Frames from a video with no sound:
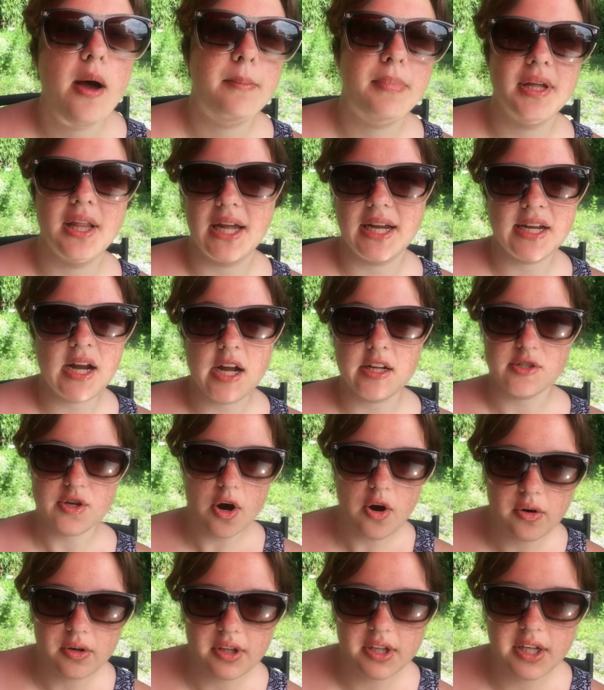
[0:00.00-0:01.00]
but like not
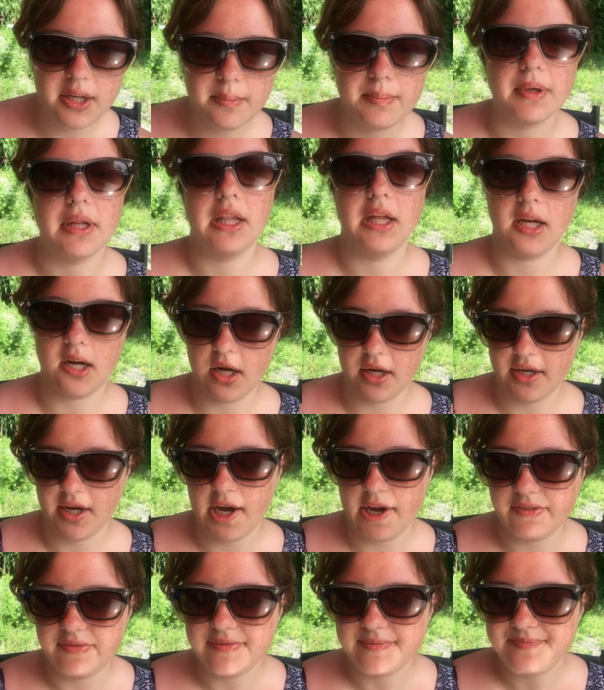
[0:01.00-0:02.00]
totally but like
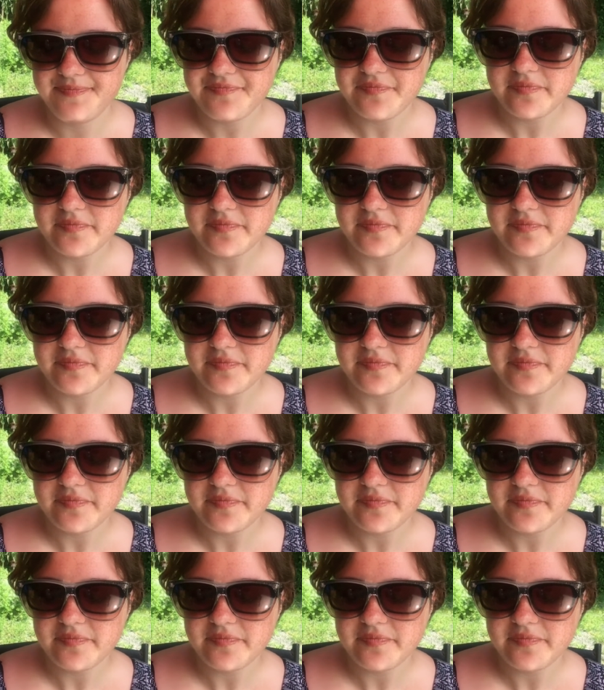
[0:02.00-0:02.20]
enough